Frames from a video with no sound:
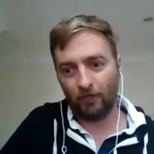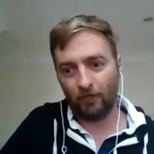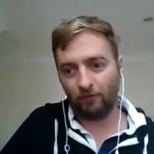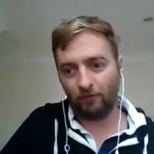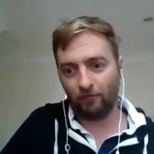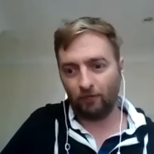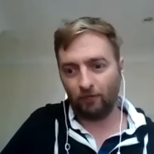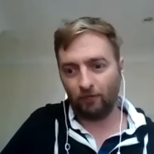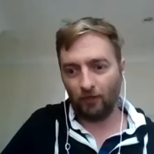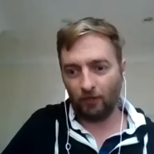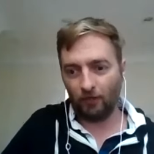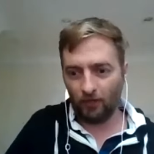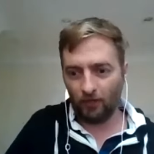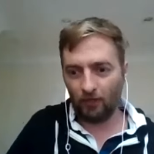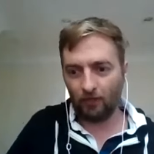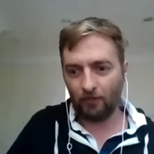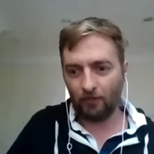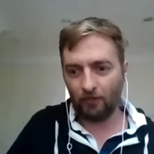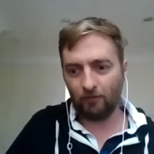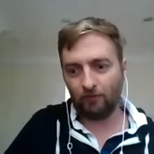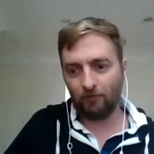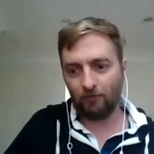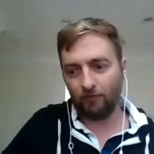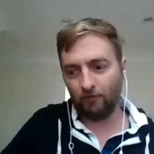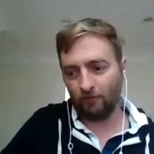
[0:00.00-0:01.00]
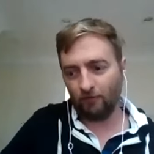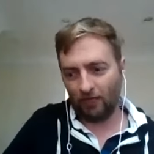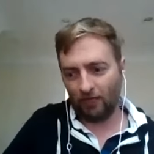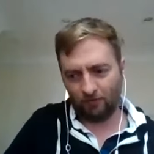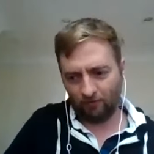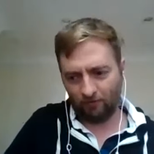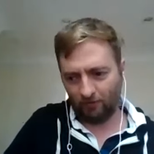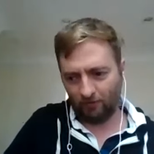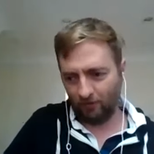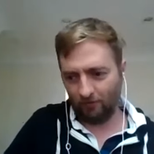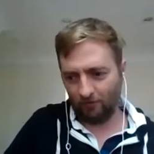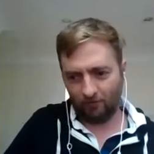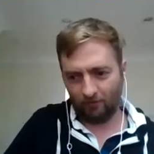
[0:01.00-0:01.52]
And say, yeah, this
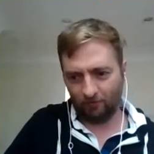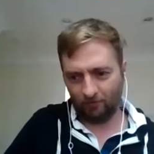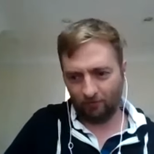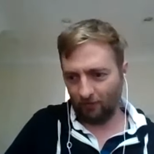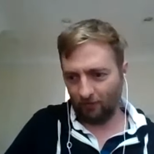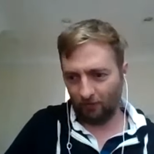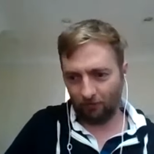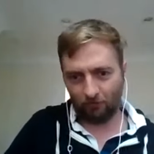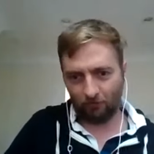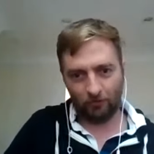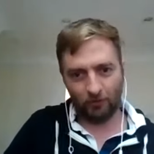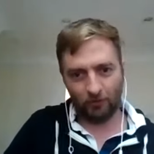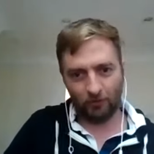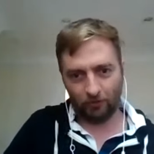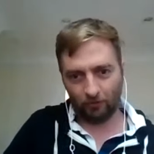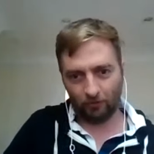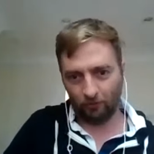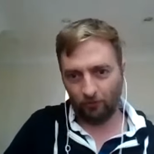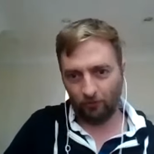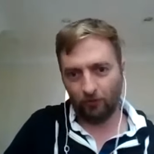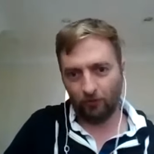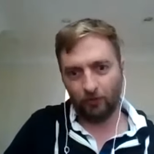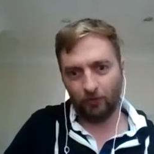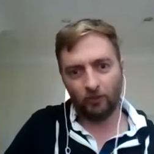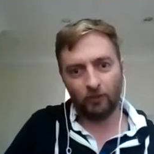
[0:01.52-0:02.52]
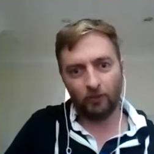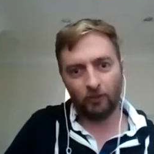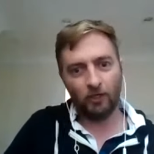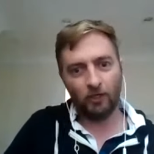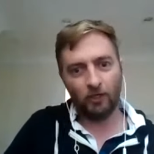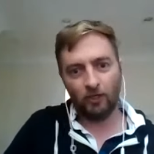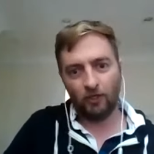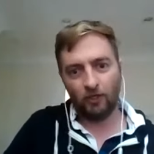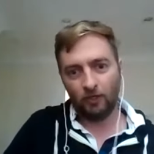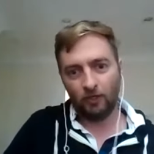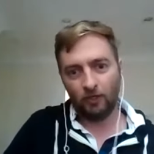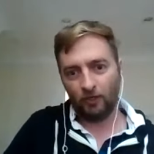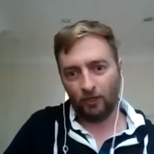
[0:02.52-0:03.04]
actually, this sounds really cool
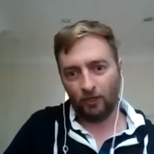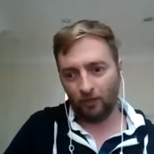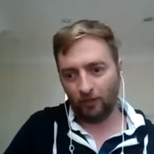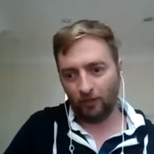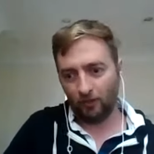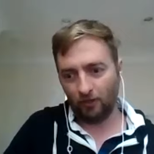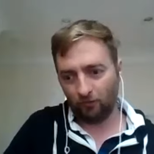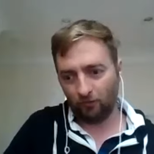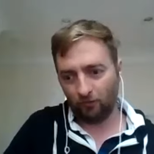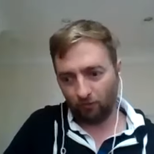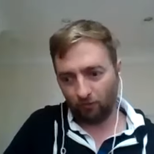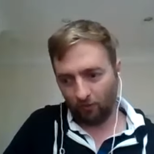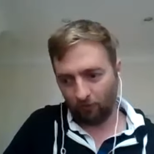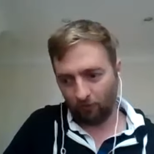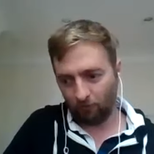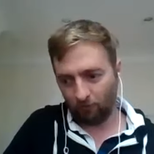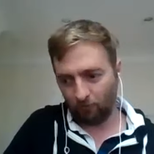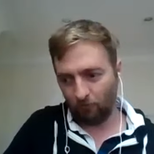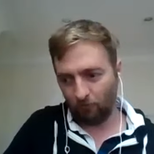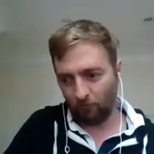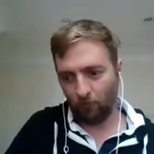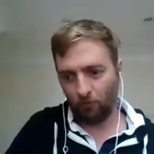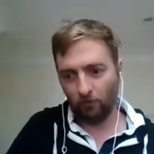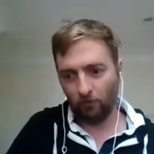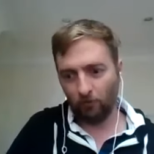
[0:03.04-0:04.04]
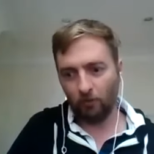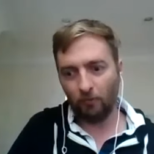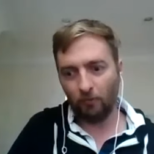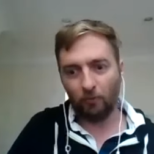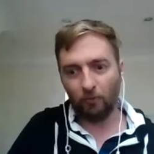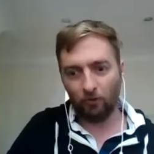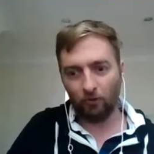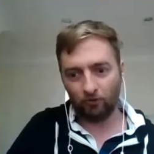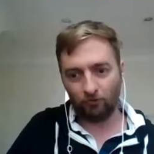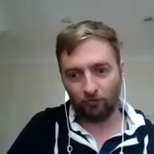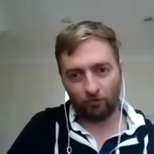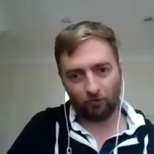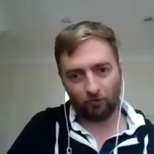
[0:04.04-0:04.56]
you know, there's there's more and
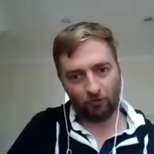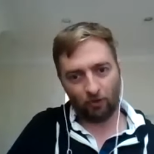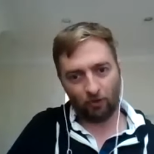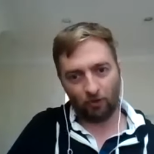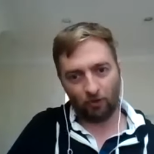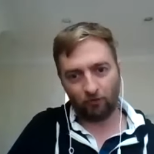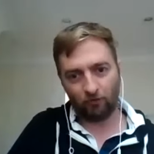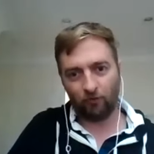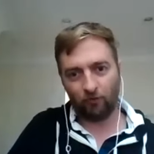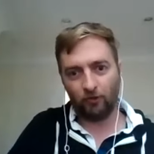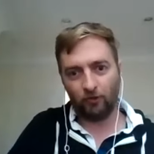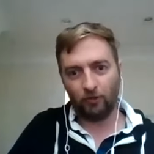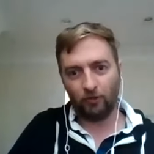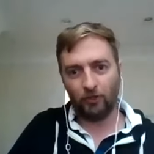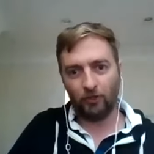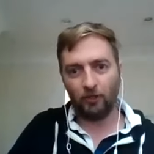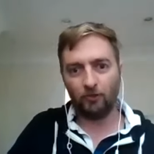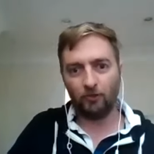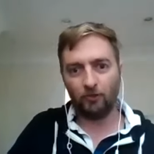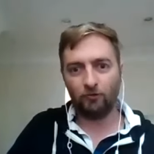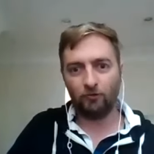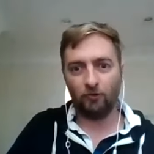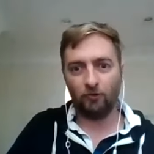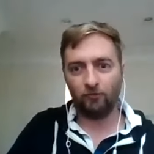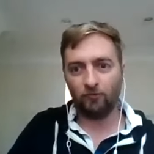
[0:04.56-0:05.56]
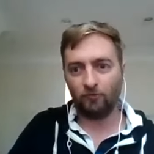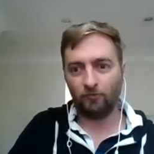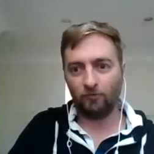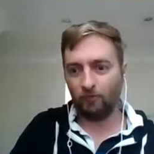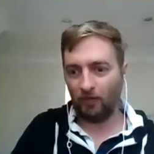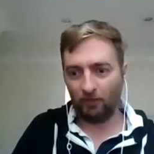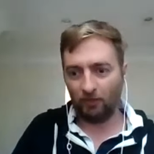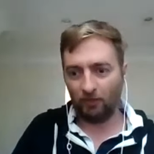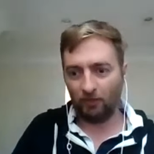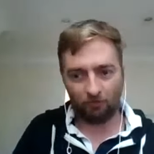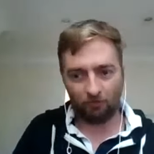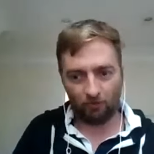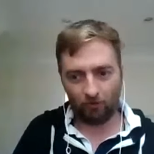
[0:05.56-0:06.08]
more success stories of
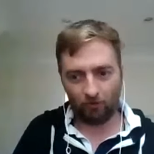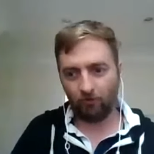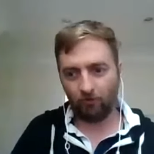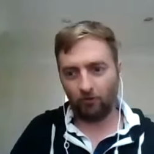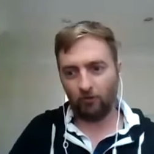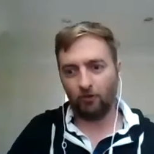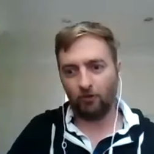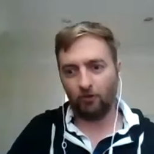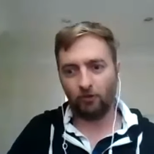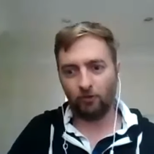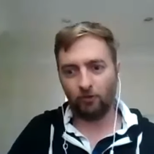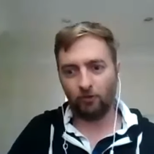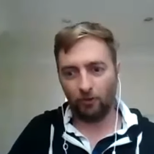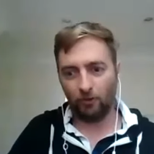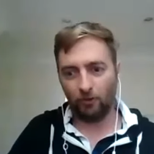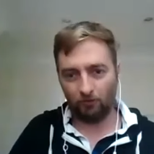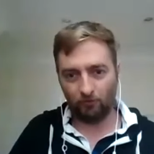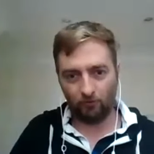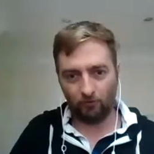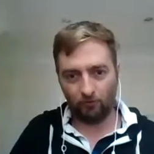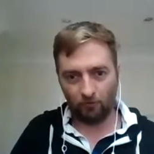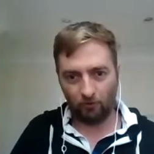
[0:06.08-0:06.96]
Andreessen Horowitz,